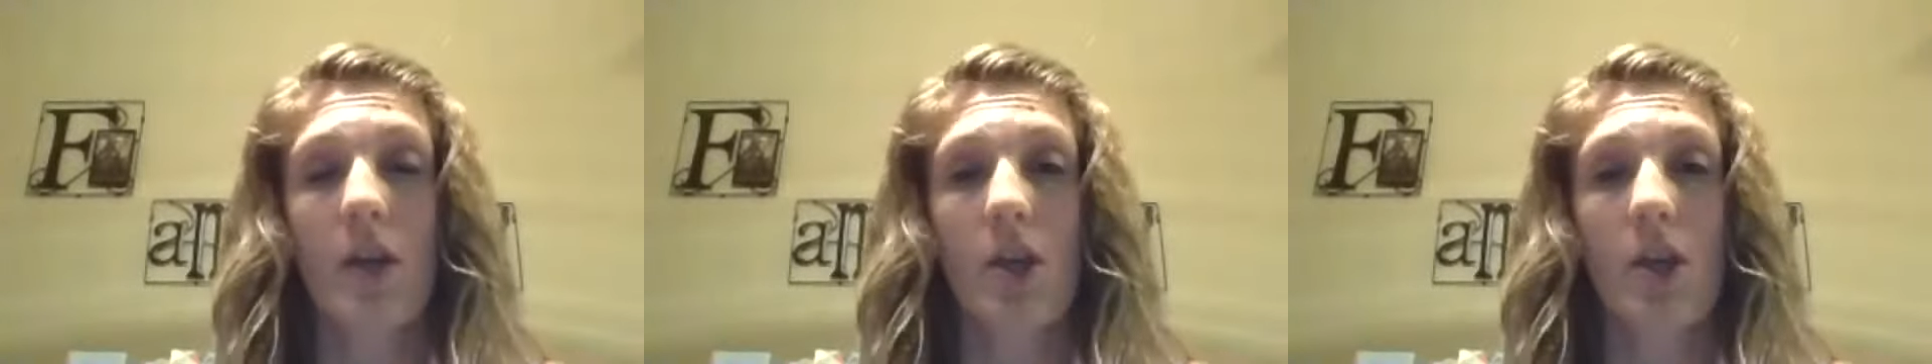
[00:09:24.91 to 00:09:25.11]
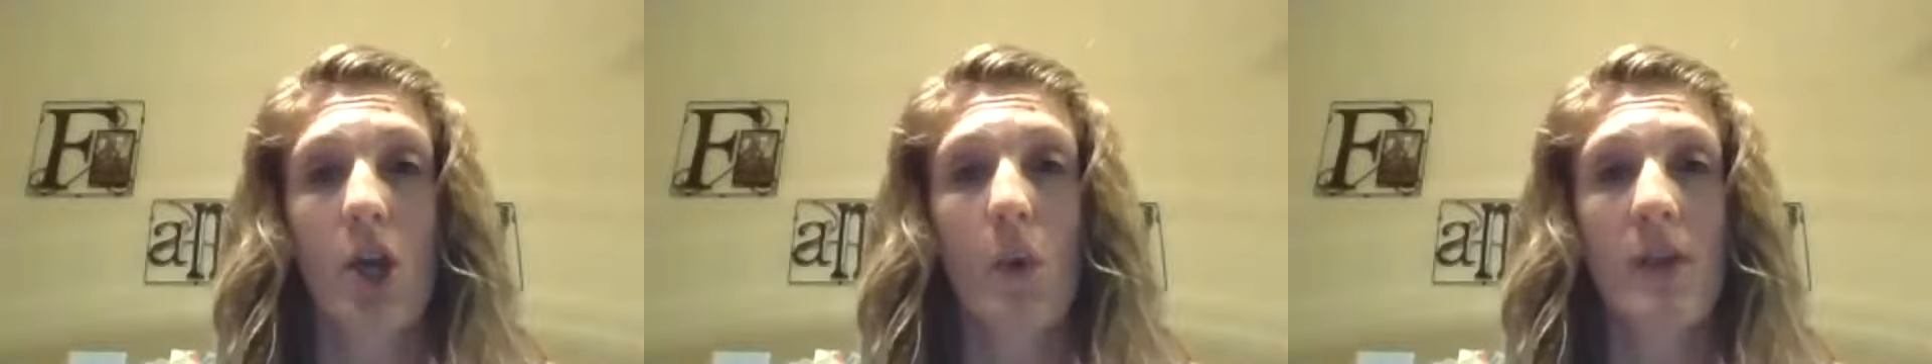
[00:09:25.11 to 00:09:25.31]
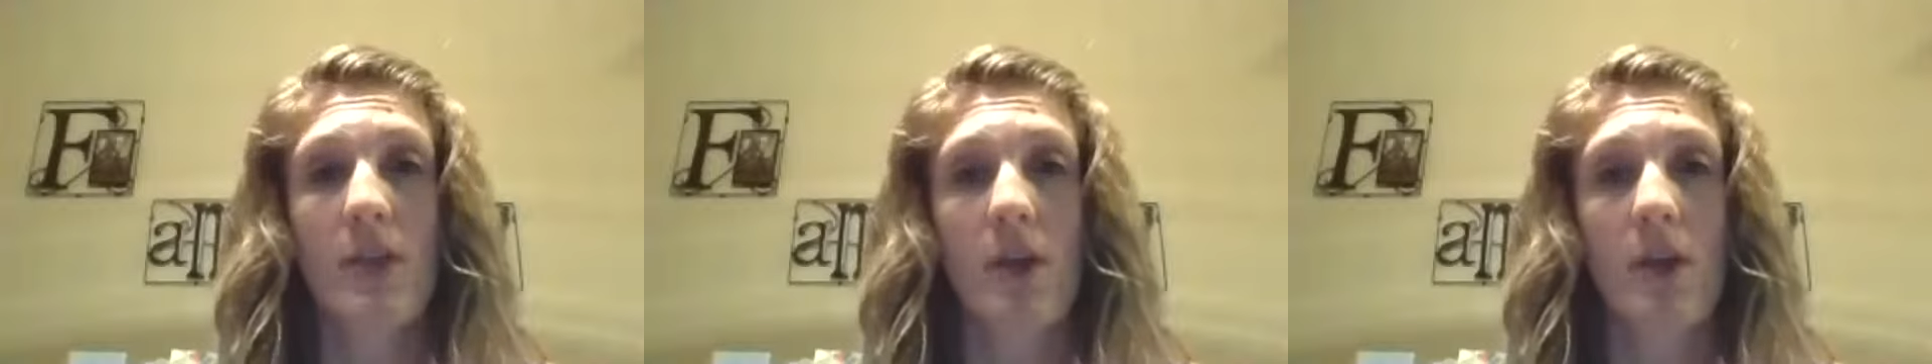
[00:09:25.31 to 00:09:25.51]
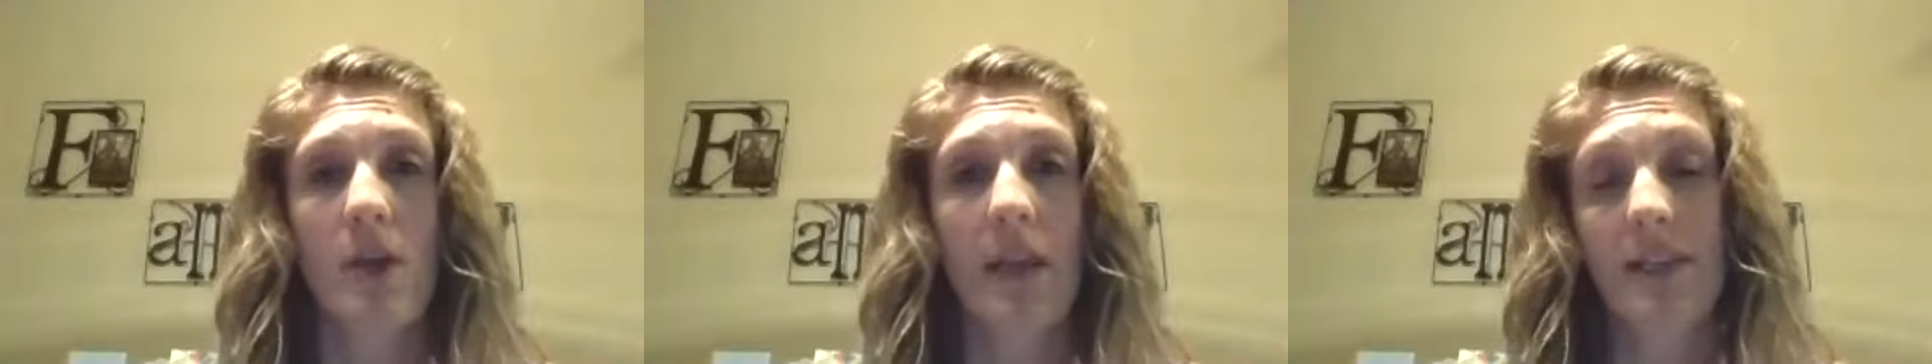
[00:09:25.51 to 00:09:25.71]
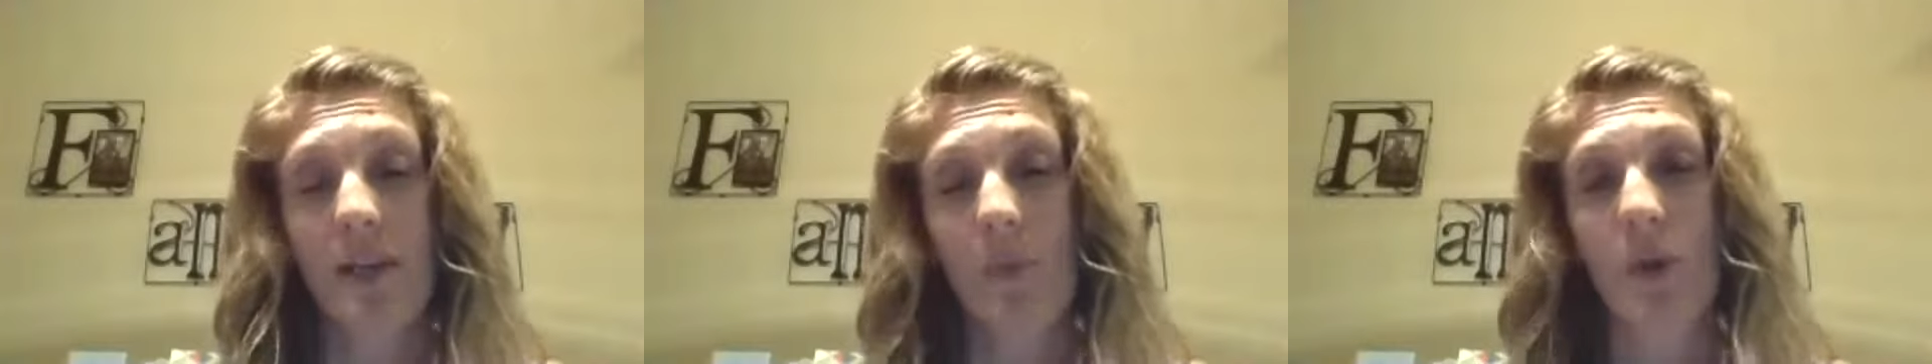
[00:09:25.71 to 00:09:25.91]
We don't,
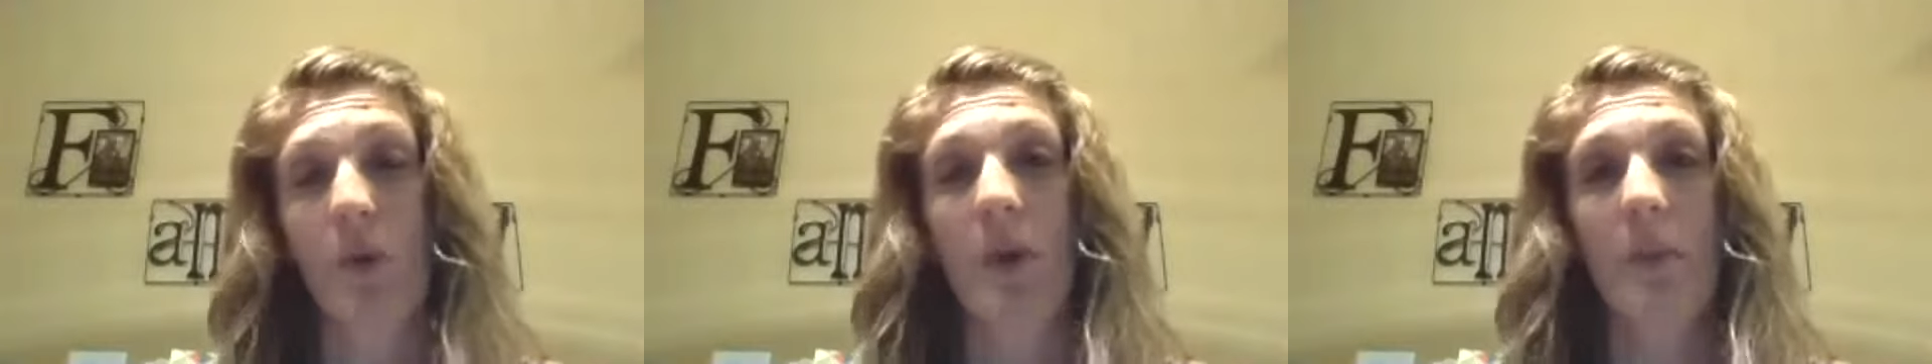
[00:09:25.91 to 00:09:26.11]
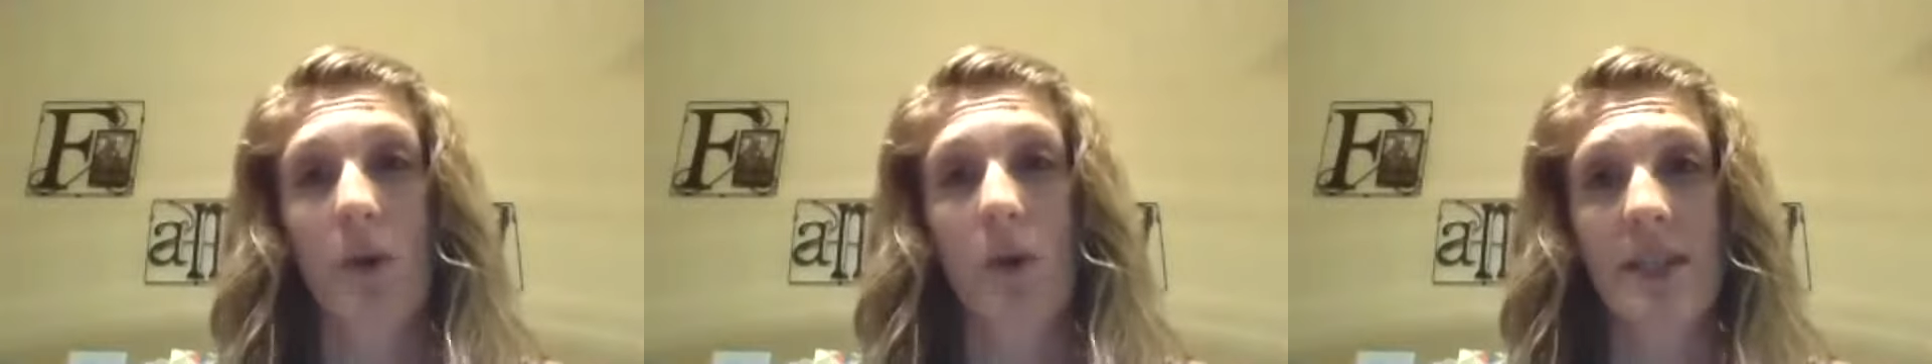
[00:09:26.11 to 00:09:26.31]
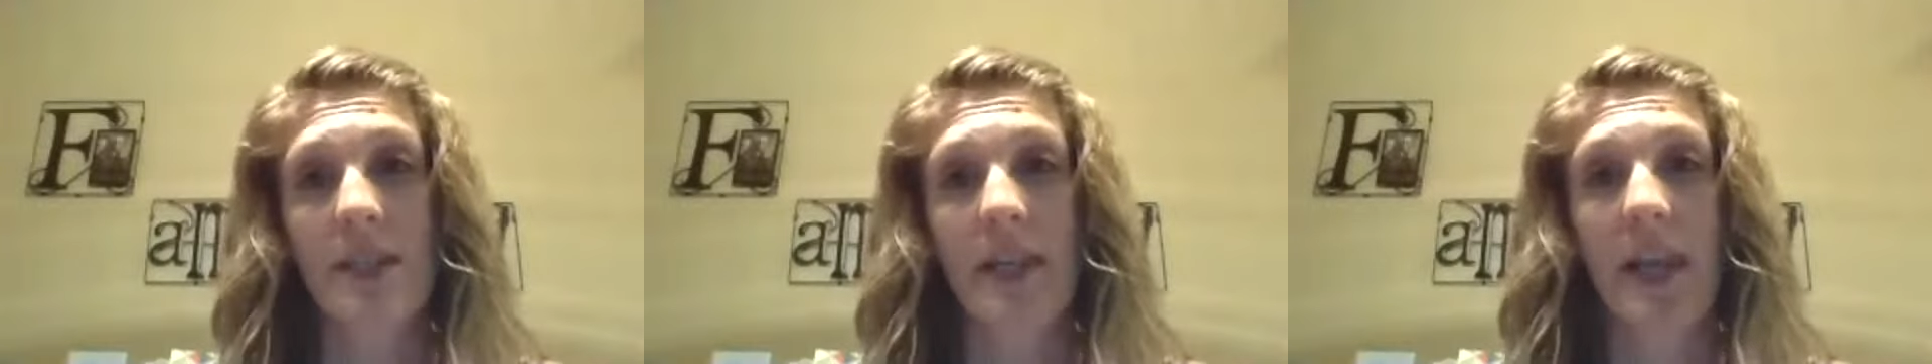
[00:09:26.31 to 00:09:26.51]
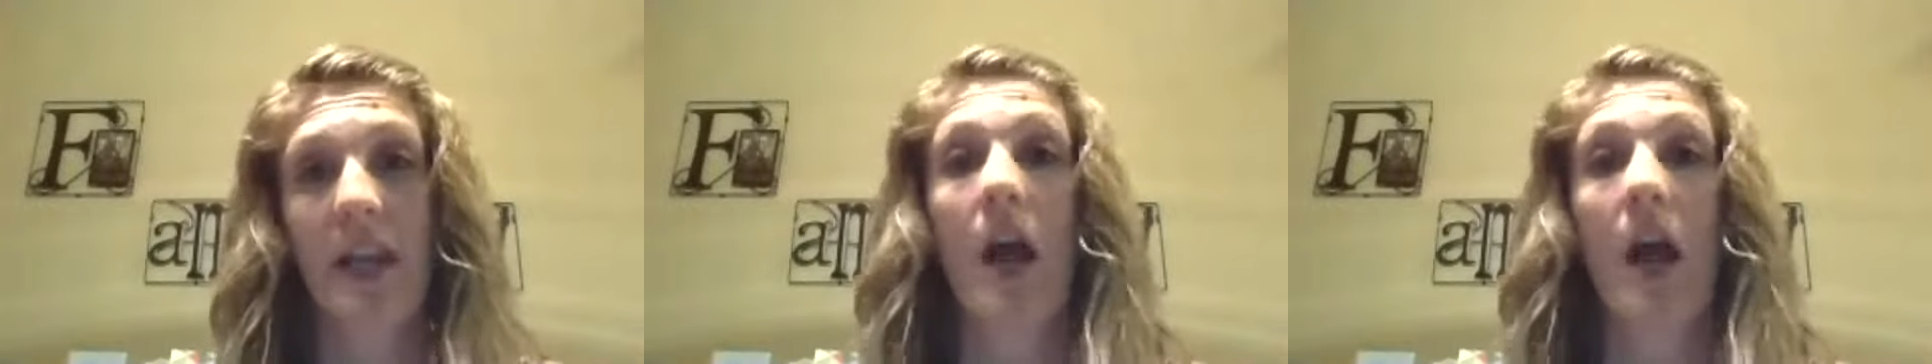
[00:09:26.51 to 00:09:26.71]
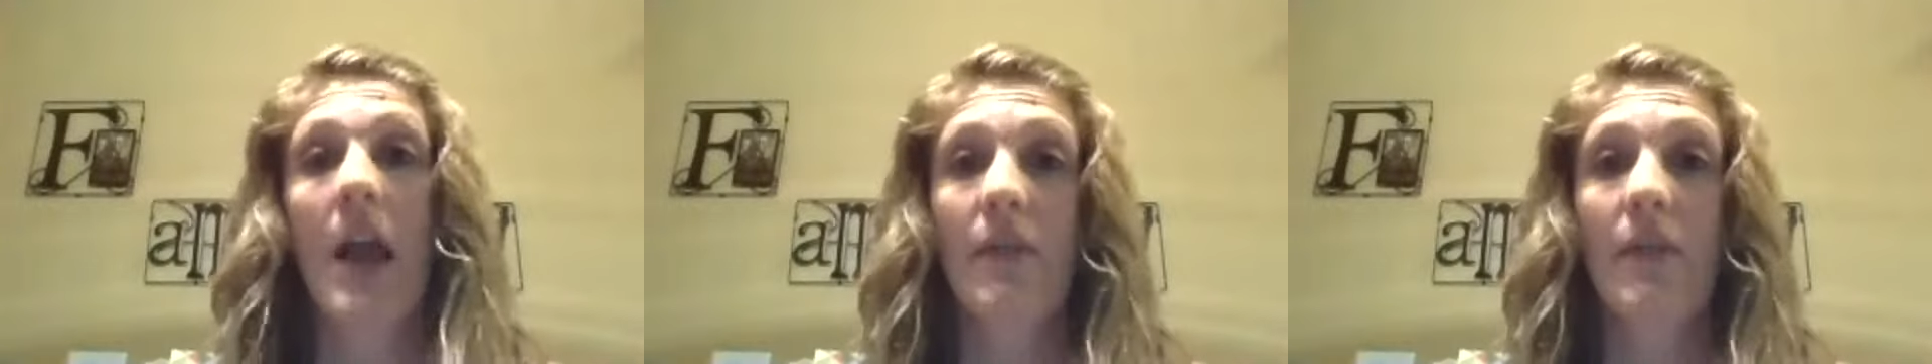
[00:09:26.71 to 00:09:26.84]
like I said, we don't be posting it.